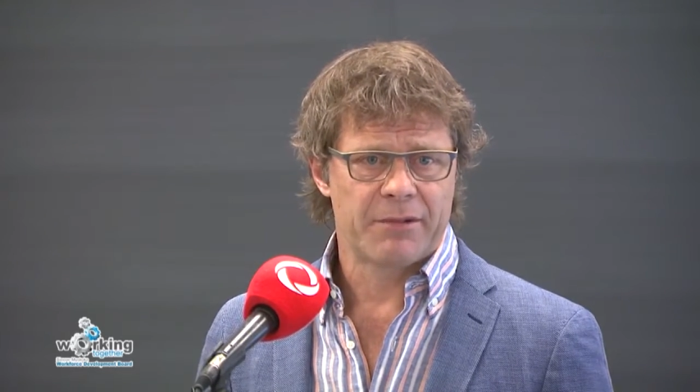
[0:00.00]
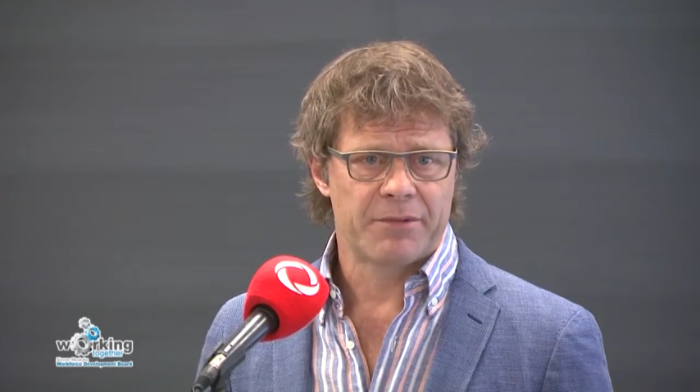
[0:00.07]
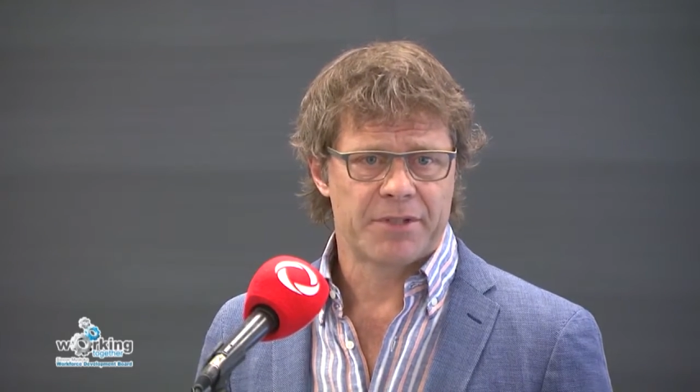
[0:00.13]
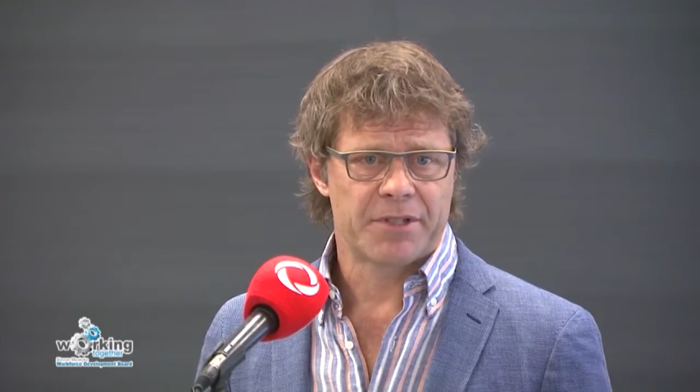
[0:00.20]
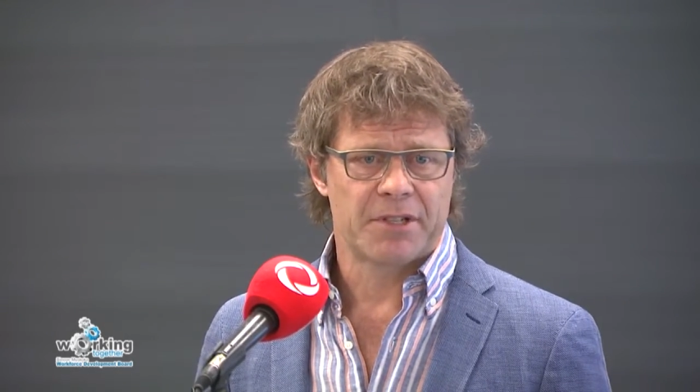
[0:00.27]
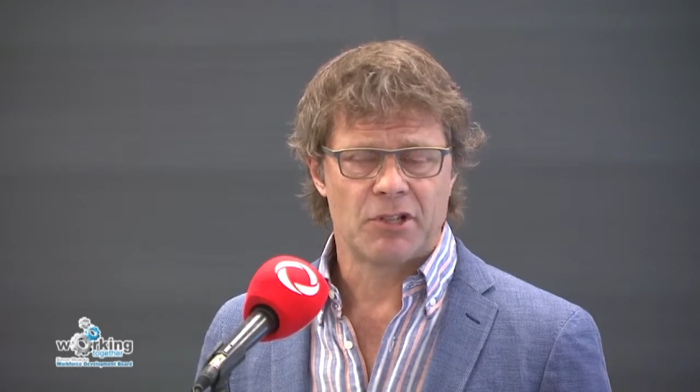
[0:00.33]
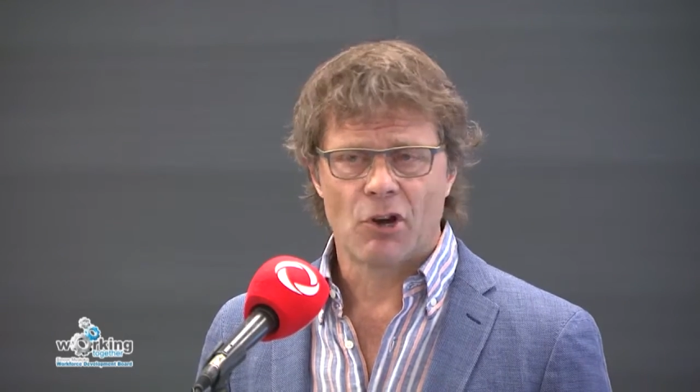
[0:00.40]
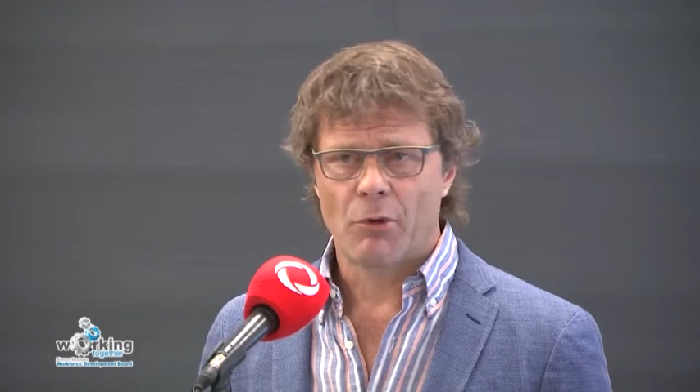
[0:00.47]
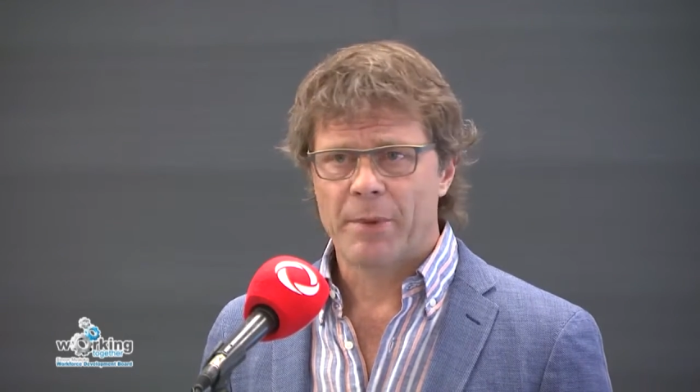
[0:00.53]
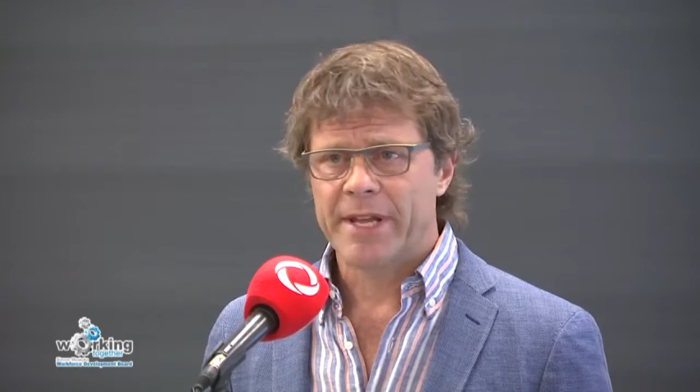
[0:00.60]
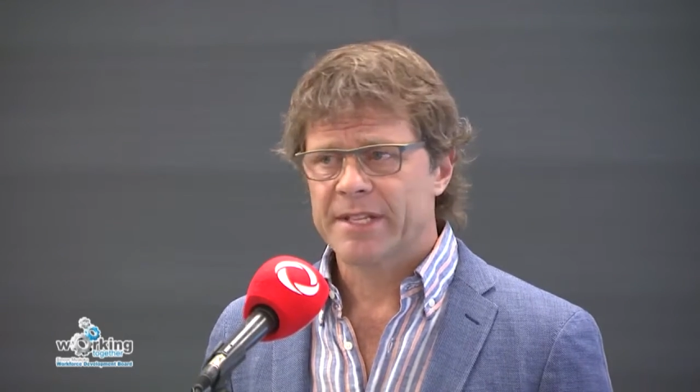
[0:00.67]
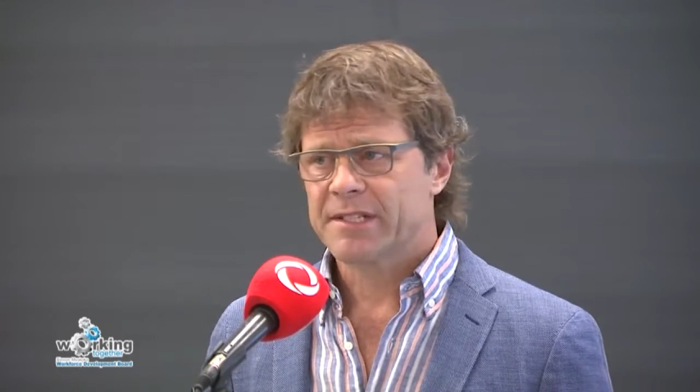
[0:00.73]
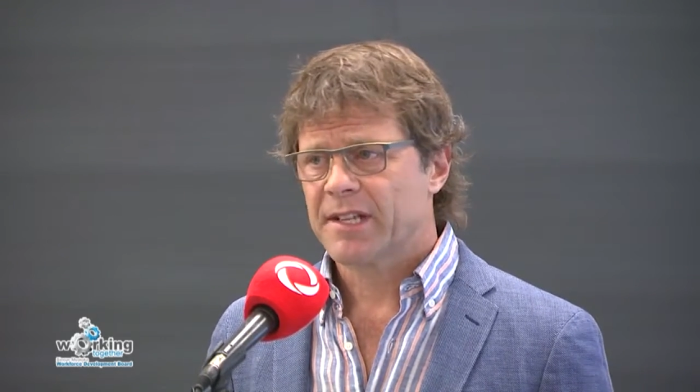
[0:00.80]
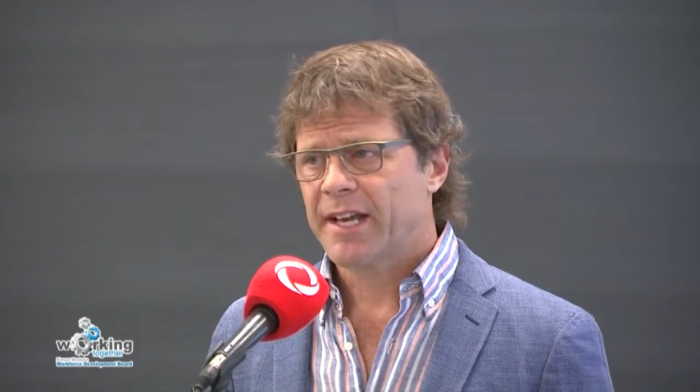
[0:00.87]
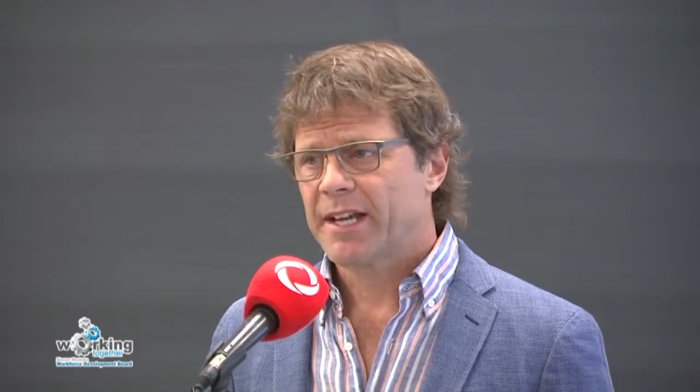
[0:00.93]
it was a no
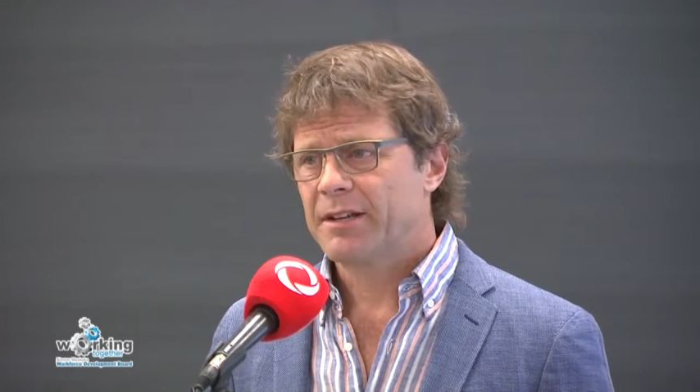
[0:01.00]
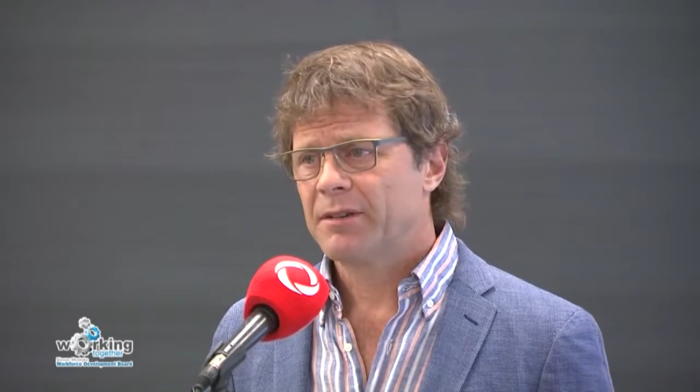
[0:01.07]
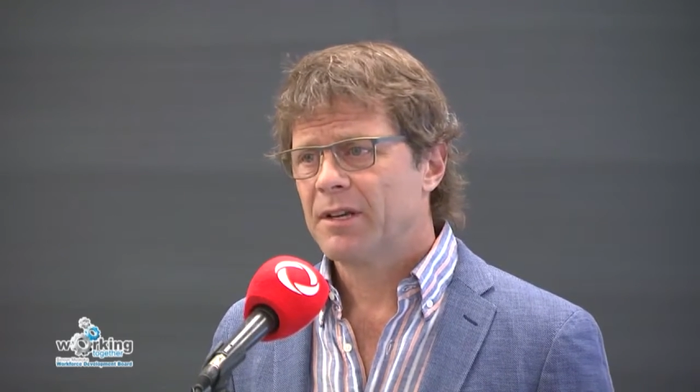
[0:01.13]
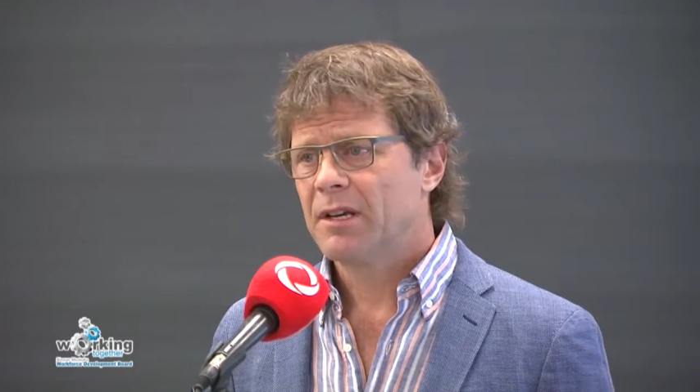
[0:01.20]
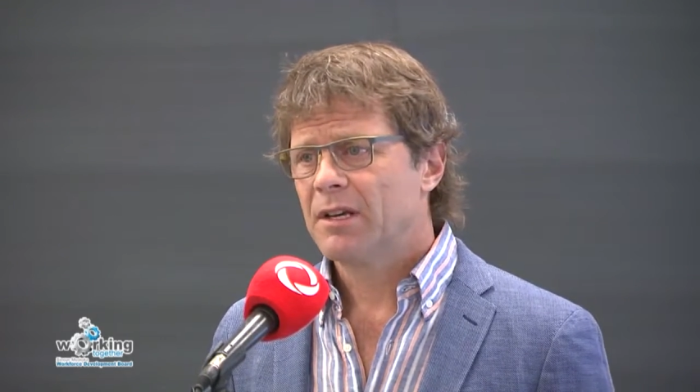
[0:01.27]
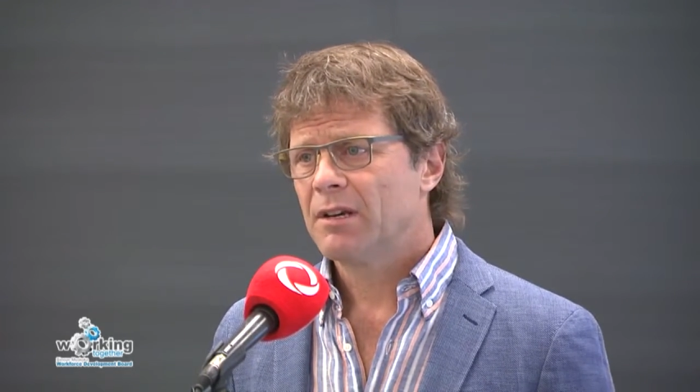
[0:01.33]
man's land